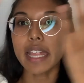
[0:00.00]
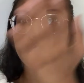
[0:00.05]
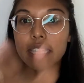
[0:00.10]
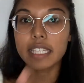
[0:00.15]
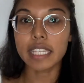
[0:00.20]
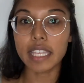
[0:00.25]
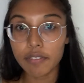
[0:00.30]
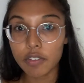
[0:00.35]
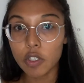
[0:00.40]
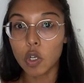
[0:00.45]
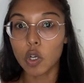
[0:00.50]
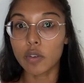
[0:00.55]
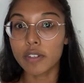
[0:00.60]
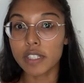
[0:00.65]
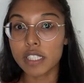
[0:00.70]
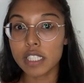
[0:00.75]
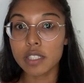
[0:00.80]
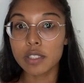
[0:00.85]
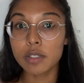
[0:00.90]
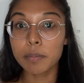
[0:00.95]
and give it
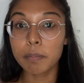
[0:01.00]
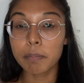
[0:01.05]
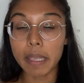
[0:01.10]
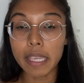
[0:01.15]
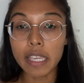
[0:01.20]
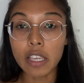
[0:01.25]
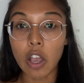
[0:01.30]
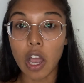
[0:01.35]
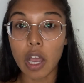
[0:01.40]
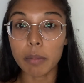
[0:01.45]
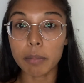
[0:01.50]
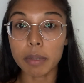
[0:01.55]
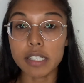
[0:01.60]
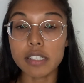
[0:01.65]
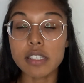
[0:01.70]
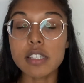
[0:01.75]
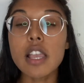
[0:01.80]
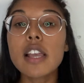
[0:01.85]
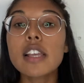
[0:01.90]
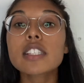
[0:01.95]
over to
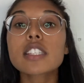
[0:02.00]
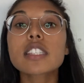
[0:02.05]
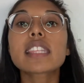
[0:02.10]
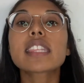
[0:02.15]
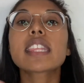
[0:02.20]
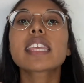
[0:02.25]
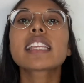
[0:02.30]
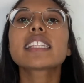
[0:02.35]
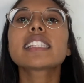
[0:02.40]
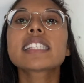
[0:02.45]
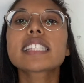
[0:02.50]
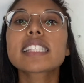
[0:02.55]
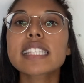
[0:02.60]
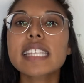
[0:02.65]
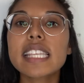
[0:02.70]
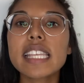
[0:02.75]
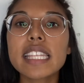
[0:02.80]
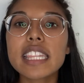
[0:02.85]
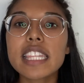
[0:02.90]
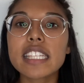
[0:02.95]
BigCommerce so that they can
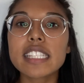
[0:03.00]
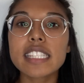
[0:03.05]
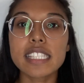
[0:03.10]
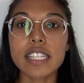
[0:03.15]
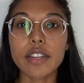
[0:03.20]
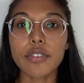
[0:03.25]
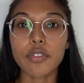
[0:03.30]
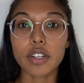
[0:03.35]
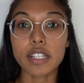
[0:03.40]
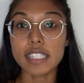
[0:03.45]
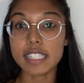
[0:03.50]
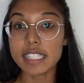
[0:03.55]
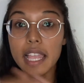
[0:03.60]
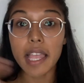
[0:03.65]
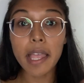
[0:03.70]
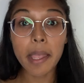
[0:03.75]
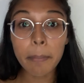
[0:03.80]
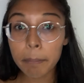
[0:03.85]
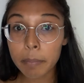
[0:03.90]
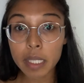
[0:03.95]
see the difference
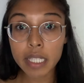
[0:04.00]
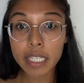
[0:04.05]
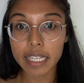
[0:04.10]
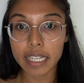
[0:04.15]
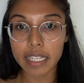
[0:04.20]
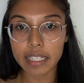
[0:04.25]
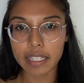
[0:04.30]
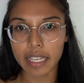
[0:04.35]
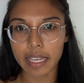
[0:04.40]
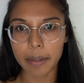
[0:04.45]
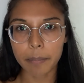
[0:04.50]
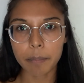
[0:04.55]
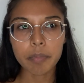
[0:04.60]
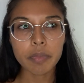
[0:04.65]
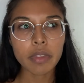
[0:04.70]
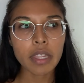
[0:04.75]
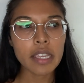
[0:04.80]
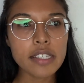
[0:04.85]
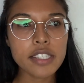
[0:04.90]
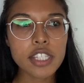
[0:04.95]
immediately.
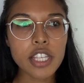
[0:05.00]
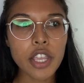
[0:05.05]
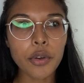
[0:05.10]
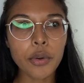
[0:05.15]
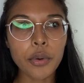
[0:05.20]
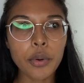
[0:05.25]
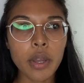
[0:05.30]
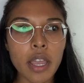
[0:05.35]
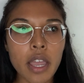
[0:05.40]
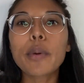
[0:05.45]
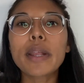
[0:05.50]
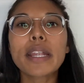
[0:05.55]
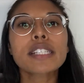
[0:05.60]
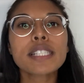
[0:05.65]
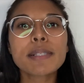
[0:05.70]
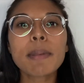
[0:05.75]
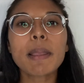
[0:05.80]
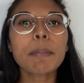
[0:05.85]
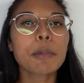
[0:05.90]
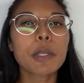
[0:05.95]
So
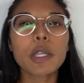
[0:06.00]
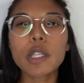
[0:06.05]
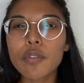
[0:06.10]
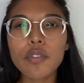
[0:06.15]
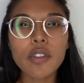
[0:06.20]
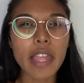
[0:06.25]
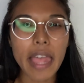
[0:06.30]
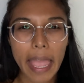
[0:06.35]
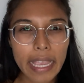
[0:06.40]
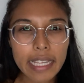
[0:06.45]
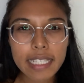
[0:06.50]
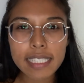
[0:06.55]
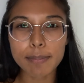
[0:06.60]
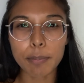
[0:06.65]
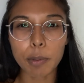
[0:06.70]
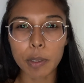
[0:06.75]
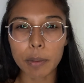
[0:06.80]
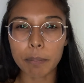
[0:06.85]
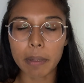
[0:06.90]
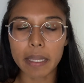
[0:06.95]
where's my beautiful
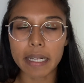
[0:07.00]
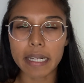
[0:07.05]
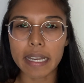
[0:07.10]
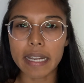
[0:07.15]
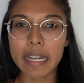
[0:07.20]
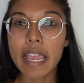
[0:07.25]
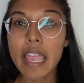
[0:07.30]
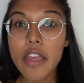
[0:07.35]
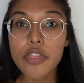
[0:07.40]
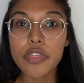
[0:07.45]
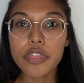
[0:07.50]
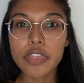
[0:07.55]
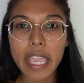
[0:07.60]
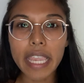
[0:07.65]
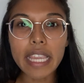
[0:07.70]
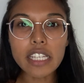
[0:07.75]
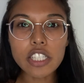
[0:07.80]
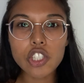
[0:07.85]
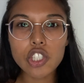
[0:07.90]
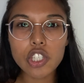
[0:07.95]
export button?
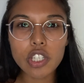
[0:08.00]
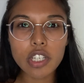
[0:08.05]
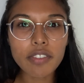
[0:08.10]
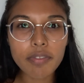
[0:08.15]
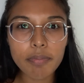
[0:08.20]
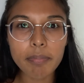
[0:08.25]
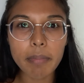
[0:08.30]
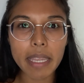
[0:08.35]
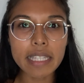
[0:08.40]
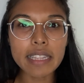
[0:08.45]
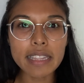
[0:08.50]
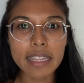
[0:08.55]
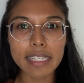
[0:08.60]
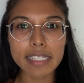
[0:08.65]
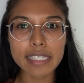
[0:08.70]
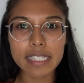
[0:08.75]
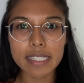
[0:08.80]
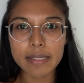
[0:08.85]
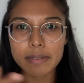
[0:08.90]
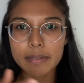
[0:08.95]
They should have made
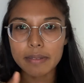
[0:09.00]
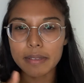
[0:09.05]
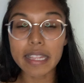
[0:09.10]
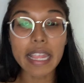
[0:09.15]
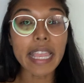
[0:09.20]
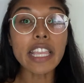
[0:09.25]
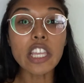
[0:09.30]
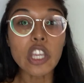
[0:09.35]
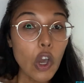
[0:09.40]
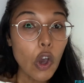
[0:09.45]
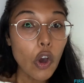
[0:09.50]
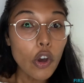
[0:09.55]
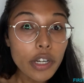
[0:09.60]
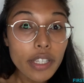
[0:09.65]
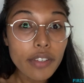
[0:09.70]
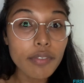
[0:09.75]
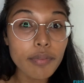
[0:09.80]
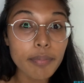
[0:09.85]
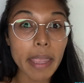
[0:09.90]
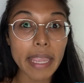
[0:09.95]
this, they could
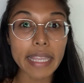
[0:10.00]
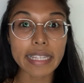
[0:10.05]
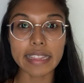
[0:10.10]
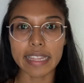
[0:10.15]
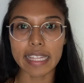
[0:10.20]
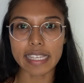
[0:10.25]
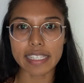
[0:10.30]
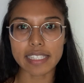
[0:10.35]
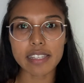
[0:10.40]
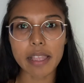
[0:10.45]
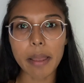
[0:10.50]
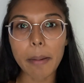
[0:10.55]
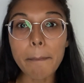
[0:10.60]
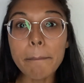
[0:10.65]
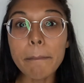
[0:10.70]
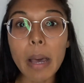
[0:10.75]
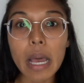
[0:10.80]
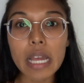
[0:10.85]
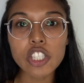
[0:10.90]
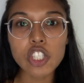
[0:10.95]
have made this
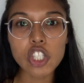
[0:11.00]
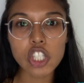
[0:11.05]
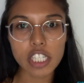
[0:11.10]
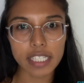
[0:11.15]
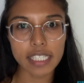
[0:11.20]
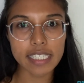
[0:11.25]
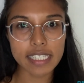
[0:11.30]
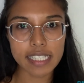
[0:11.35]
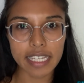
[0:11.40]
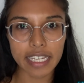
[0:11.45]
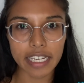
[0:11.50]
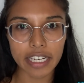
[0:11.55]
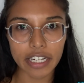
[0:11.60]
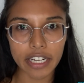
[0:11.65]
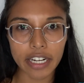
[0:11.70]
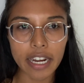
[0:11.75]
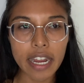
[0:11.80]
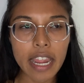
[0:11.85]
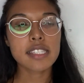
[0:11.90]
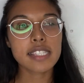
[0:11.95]
much
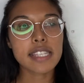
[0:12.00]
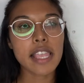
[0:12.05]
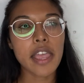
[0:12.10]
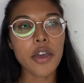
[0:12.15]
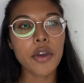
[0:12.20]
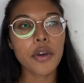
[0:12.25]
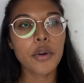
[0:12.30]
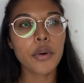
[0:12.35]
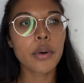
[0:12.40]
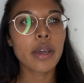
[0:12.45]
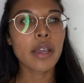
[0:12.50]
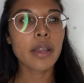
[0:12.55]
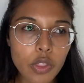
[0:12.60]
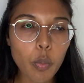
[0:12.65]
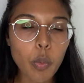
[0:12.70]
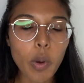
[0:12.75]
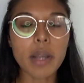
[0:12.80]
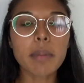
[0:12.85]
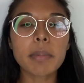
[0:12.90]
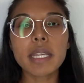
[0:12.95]
easier. So the
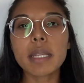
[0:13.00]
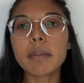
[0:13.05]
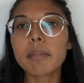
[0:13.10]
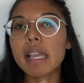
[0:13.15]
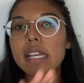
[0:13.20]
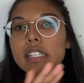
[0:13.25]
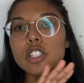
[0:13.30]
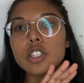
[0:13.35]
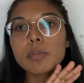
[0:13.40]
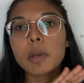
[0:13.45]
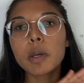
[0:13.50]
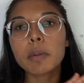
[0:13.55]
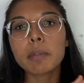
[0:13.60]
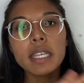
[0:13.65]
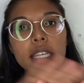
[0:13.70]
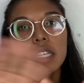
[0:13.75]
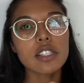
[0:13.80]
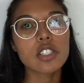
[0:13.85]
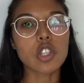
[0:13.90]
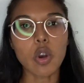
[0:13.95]
one minute magic
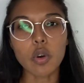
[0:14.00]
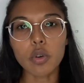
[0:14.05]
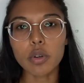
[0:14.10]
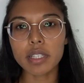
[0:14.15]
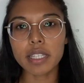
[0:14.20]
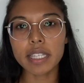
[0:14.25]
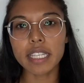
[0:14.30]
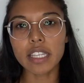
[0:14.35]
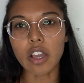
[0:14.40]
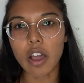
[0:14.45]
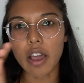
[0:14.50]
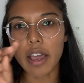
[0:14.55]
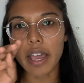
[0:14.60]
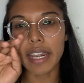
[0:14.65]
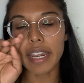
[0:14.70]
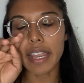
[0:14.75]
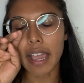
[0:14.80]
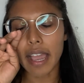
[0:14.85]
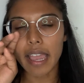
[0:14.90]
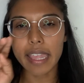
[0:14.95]
moment, totally
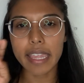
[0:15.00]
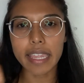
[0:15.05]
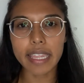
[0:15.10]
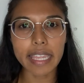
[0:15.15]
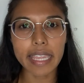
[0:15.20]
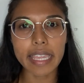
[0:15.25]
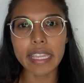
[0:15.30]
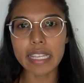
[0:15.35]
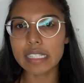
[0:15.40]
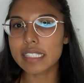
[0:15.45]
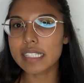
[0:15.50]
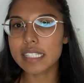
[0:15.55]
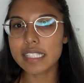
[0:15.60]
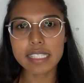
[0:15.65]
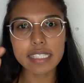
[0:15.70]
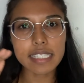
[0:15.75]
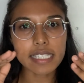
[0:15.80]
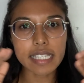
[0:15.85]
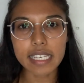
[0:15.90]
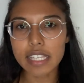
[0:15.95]
gone. It
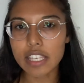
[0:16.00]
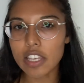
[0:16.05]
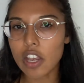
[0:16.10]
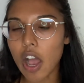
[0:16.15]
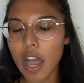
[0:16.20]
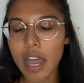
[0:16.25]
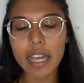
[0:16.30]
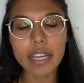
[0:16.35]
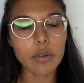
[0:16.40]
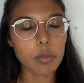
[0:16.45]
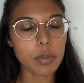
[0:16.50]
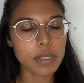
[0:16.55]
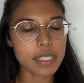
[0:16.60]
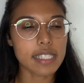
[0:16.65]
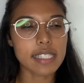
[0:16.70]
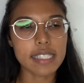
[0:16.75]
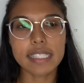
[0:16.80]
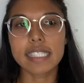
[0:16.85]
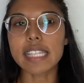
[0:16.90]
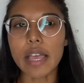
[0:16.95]
did not, was
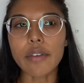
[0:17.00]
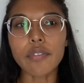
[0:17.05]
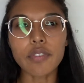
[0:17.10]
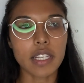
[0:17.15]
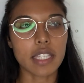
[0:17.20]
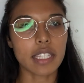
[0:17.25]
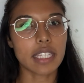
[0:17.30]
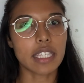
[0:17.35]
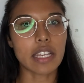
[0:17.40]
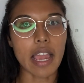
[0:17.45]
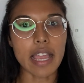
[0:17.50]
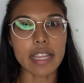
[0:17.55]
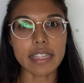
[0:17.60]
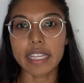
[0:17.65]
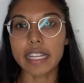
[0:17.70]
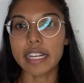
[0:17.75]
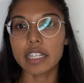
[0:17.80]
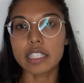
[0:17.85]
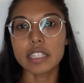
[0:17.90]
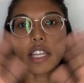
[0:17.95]
definitely not
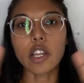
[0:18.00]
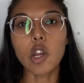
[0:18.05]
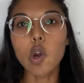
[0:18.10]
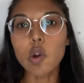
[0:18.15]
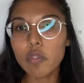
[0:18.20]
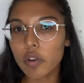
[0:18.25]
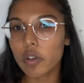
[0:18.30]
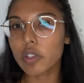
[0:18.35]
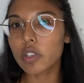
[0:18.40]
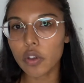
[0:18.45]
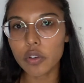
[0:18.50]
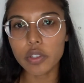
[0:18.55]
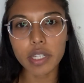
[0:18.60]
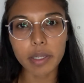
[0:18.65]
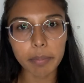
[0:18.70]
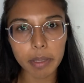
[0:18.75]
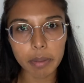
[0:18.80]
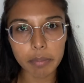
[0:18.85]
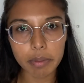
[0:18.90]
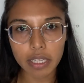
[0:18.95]
there. They
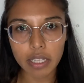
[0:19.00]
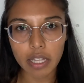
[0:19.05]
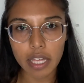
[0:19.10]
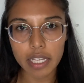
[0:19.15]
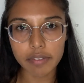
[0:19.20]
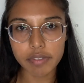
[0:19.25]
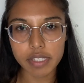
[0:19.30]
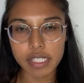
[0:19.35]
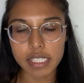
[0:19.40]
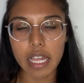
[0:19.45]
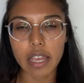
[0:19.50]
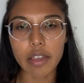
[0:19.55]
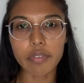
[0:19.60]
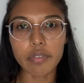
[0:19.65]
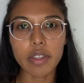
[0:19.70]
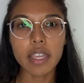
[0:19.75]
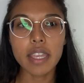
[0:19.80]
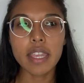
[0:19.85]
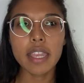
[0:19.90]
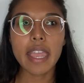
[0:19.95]
overloaded me with a lot of stuff.
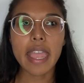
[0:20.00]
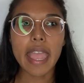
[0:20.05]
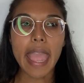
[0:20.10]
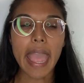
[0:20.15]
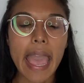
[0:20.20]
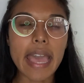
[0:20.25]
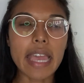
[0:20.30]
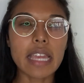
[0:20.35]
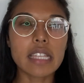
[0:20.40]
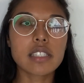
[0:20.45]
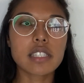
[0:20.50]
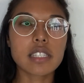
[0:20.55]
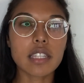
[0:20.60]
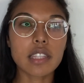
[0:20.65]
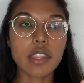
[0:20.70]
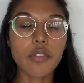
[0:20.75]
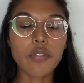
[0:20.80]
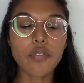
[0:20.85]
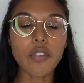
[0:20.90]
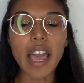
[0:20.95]
And
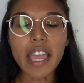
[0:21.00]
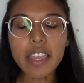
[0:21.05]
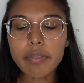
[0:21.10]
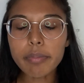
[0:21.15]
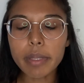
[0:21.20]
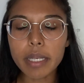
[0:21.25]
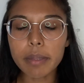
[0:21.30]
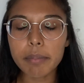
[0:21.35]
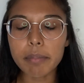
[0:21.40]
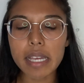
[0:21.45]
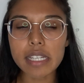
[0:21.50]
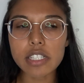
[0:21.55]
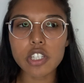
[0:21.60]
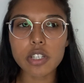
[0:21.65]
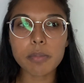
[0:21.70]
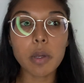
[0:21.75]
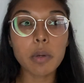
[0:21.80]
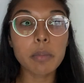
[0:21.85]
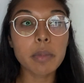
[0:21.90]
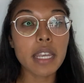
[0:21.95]
the five minute
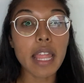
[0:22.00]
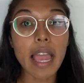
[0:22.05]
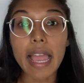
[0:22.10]
magic moment,